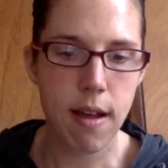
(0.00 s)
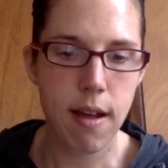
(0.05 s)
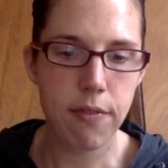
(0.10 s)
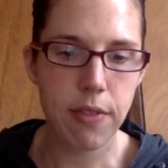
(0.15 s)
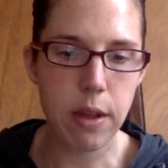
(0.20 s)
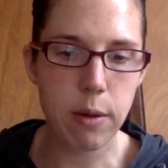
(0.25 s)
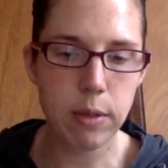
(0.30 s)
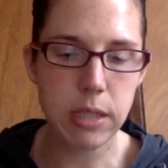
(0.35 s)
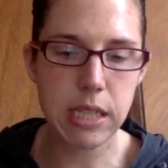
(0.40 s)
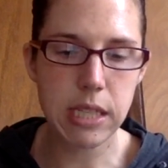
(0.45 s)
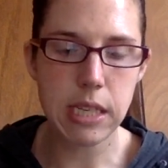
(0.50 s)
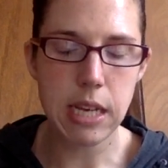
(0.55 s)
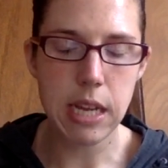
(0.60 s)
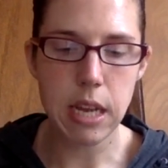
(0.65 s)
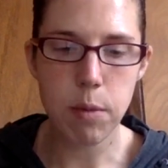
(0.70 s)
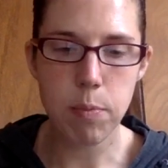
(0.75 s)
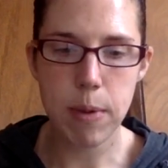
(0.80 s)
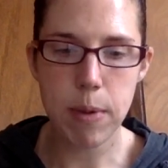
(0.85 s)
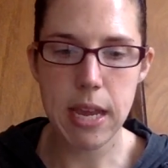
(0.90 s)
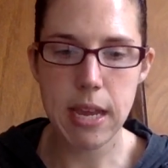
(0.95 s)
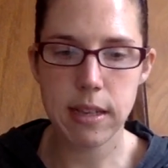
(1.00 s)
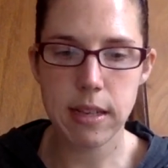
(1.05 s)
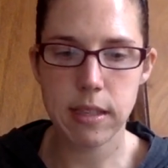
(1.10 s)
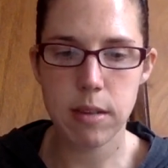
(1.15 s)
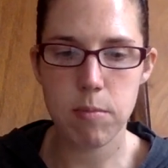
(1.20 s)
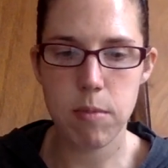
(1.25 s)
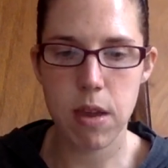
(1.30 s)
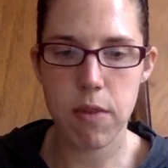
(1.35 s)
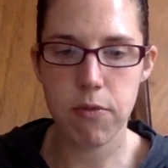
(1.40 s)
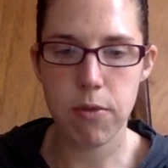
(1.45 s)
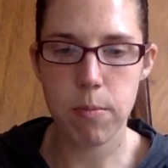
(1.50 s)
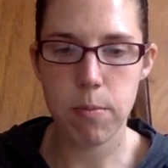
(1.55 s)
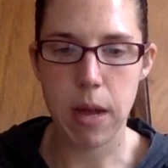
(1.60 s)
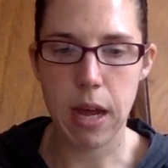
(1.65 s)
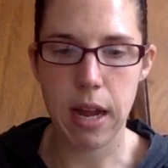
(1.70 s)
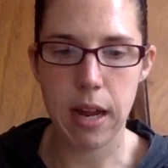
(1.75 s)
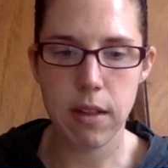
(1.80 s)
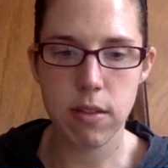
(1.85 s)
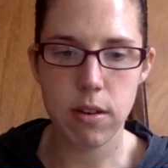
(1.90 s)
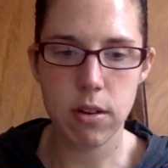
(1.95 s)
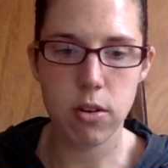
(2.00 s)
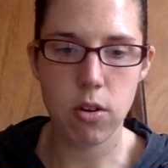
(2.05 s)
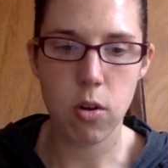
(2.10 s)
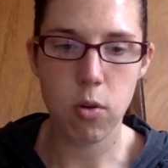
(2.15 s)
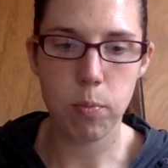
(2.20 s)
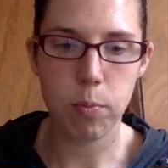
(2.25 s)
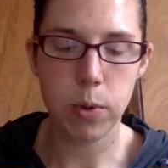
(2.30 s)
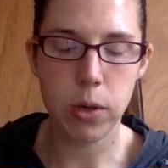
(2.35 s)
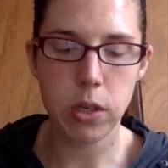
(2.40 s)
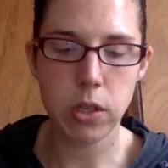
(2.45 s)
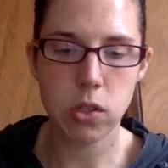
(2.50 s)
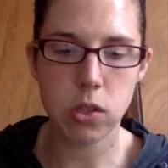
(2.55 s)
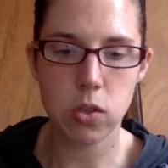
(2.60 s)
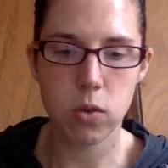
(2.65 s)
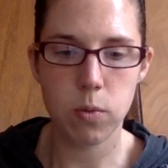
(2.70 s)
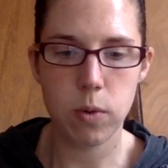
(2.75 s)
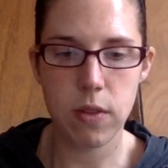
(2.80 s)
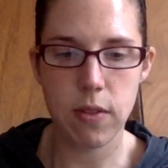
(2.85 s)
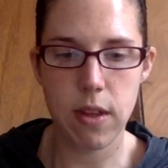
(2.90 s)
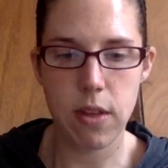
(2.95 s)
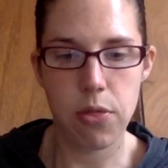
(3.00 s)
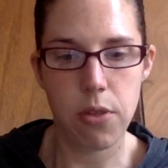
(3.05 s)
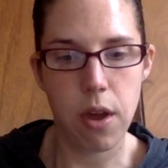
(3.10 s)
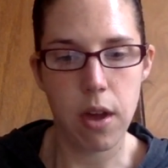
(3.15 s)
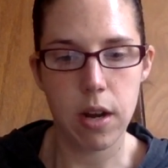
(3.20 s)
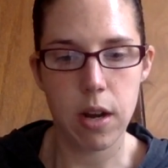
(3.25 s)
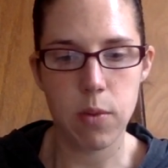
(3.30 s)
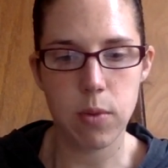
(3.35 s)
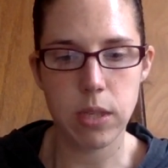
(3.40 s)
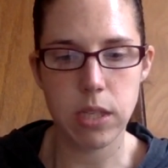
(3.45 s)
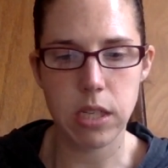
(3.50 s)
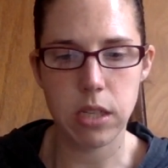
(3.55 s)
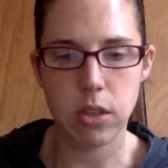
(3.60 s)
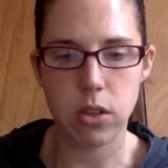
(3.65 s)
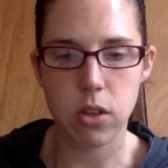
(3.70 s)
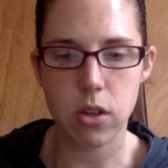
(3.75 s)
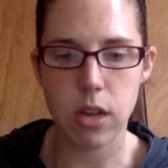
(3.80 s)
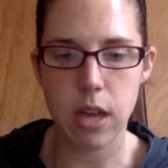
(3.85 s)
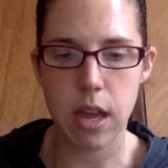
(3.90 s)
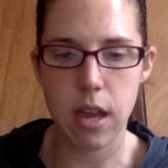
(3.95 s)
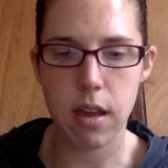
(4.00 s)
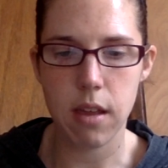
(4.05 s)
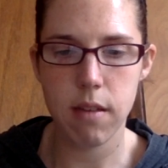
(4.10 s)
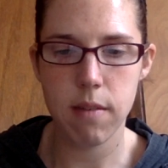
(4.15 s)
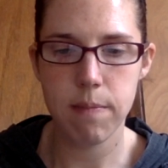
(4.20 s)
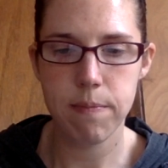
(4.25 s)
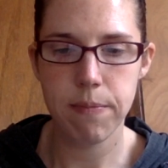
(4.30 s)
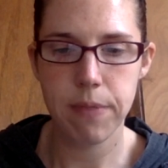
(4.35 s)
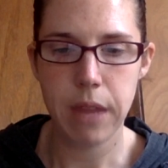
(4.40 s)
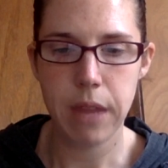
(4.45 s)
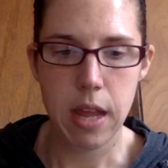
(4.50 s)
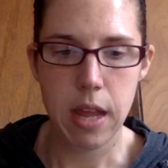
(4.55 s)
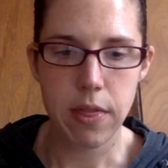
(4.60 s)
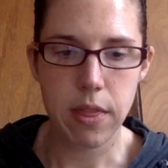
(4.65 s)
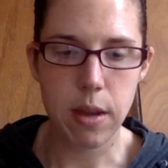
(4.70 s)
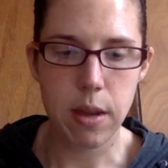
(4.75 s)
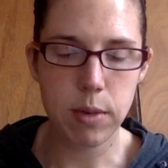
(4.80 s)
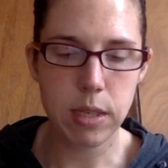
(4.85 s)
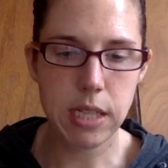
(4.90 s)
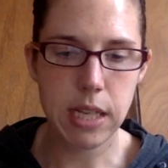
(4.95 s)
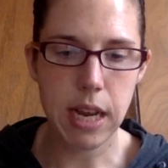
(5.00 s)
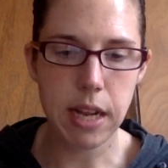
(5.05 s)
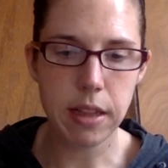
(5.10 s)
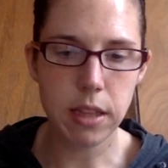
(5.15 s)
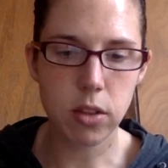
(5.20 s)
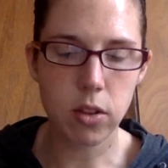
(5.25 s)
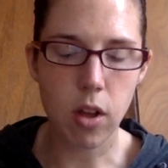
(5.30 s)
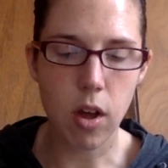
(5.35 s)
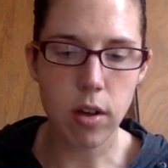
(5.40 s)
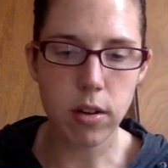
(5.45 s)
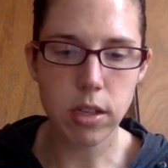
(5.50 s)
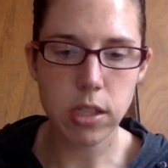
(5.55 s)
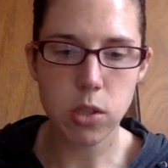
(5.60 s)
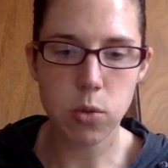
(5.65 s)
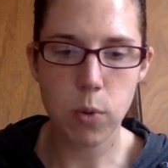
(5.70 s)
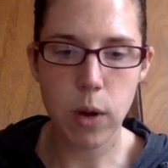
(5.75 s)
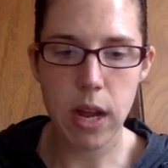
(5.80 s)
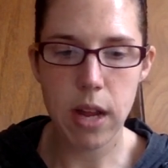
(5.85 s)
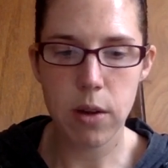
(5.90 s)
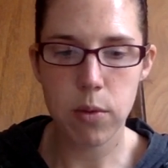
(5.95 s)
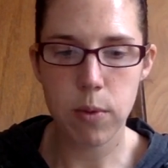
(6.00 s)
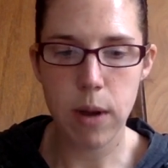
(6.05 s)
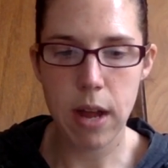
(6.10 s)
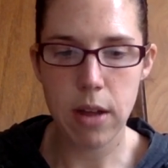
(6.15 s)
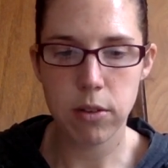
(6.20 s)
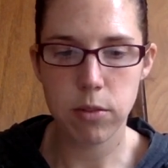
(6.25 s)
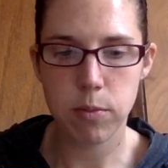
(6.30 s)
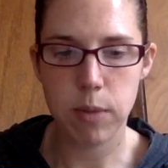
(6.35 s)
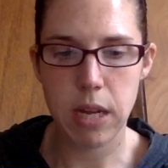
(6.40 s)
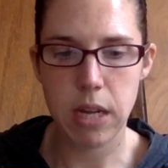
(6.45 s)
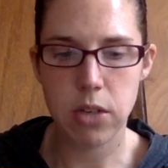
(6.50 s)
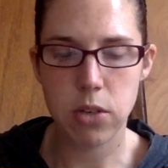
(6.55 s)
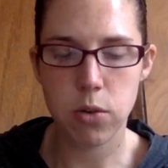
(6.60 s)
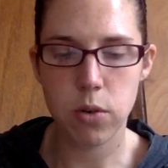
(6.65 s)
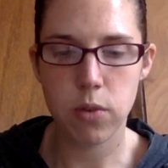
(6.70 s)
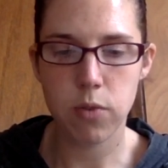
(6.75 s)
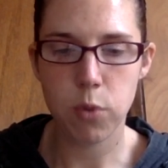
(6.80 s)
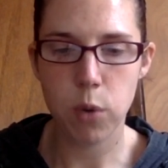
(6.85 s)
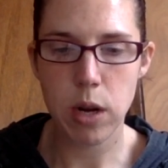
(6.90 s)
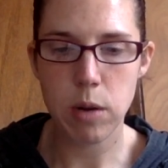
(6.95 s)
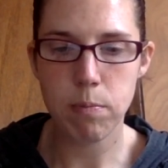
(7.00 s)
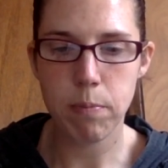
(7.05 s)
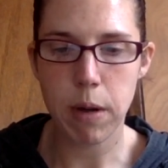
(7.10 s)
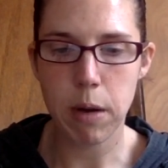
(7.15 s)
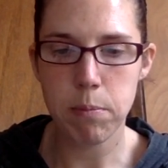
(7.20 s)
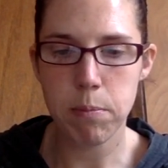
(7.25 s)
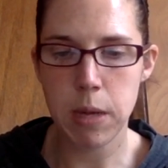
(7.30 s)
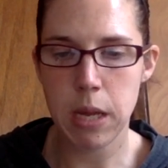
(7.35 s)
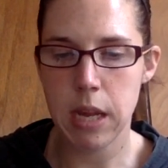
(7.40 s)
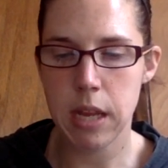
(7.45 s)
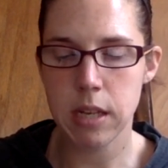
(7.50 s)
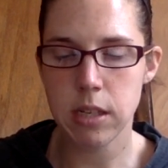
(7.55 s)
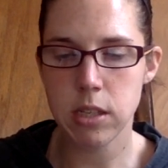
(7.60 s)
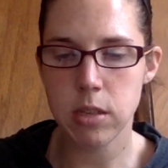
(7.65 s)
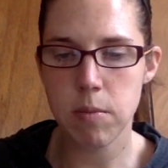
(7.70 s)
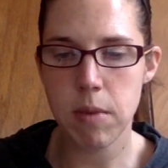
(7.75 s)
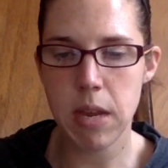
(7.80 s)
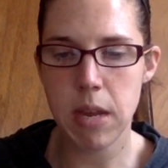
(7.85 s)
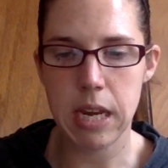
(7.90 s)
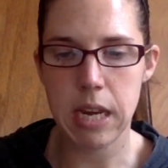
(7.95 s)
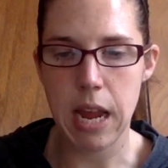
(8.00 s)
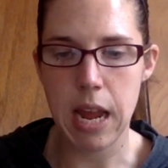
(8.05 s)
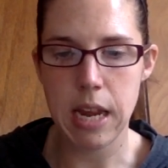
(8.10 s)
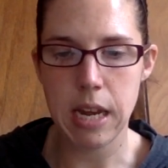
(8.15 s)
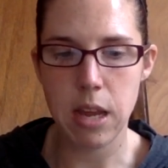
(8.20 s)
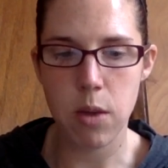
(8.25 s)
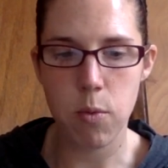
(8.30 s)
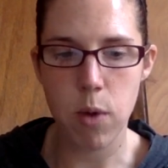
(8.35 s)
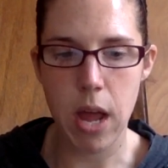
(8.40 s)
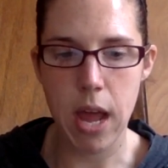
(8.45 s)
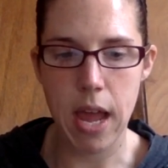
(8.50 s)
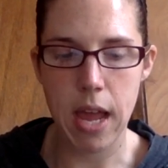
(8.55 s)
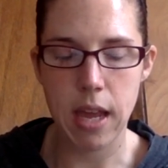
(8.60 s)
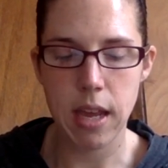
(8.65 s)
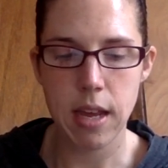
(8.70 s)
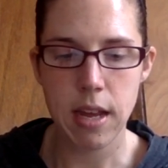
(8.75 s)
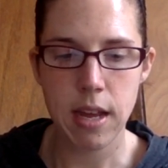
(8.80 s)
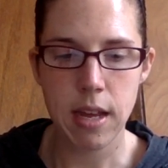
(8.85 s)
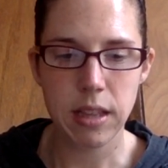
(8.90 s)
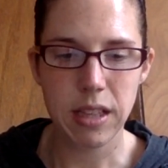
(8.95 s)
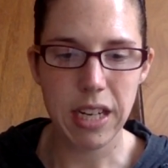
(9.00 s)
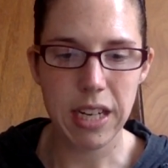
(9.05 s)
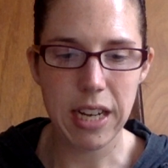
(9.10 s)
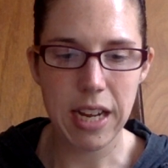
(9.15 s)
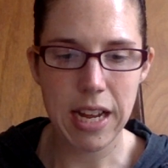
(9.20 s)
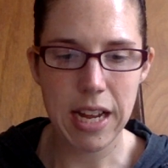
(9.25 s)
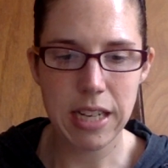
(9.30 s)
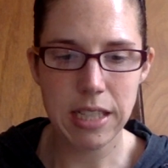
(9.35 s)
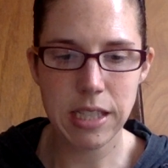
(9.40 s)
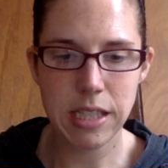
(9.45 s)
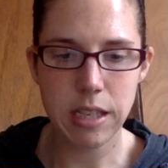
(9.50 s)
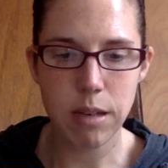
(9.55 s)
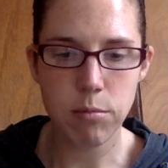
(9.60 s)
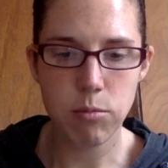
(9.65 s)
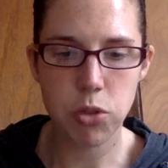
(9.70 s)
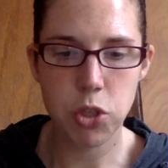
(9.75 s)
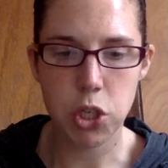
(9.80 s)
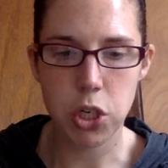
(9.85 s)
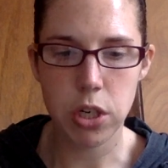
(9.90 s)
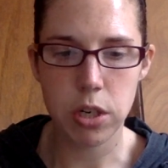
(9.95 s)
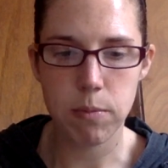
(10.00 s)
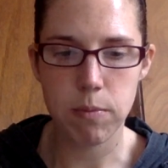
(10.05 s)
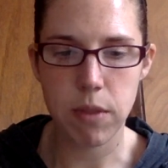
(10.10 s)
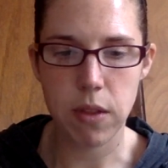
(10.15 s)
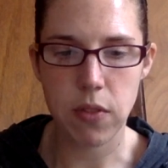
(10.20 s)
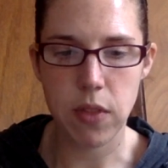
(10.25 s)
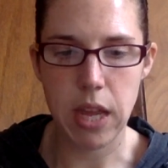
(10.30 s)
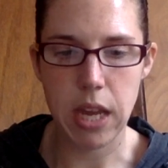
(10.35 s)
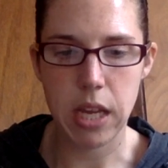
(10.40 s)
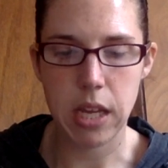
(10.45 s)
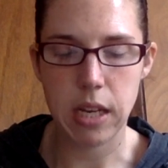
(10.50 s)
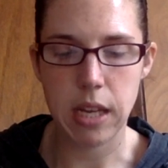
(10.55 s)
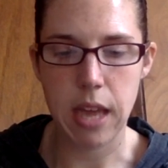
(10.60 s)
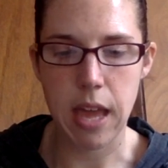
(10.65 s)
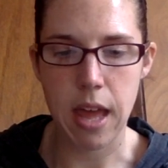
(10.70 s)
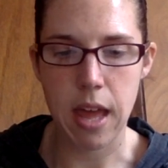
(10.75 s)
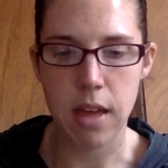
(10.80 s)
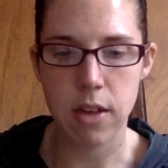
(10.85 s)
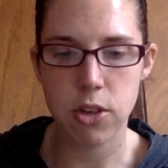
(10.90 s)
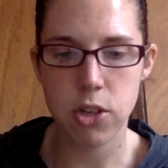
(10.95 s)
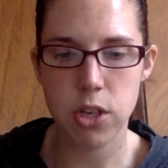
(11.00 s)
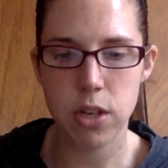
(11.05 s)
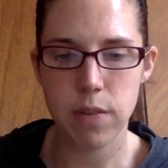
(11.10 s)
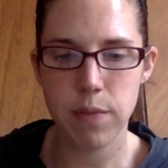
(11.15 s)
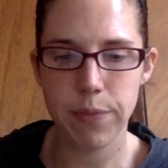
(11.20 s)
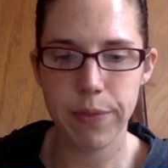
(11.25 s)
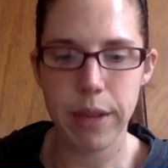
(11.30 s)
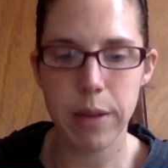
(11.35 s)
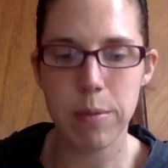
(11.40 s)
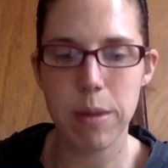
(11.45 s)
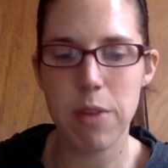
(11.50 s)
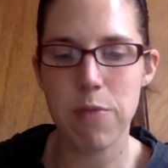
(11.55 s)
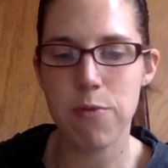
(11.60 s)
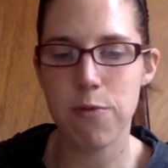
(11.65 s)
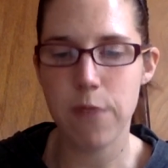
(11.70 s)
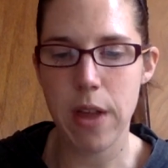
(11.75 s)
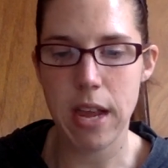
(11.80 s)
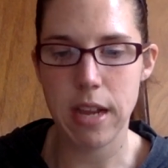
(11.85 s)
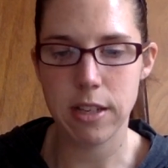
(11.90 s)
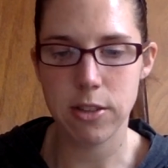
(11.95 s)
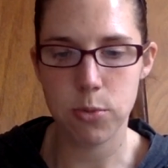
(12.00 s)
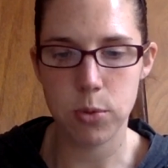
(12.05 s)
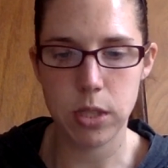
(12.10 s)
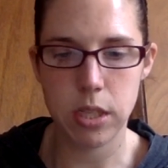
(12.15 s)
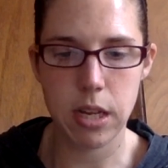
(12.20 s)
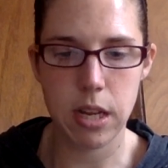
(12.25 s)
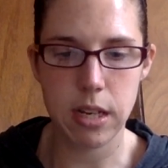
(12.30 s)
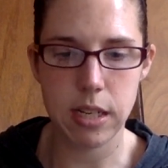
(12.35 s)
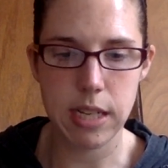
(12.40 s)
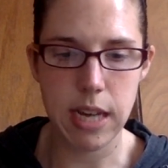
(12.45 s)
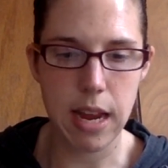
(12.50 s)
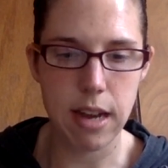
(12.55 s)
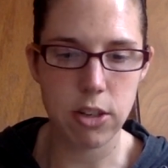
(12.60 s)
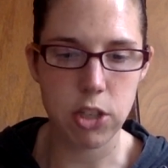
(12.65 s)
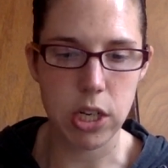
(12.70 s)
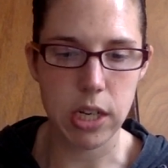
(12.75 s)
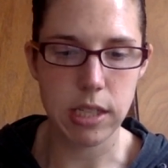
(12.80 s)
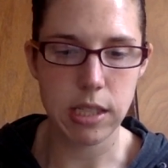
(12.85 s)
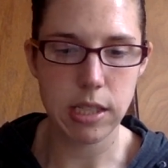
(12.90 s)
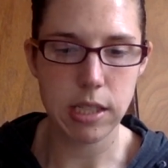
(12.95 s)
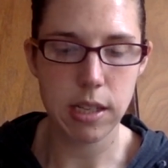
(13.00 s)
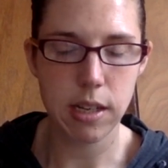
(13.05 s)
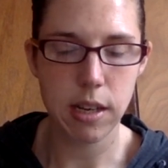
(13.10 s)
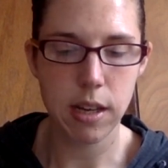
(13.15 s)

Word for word: They would sneak peeks at me from behind their notebooks or when they thought I wasn't looking. They would take the longest way around me to avoid bumping into me in any way, like I had some germ that they could catch, like my face was contagious.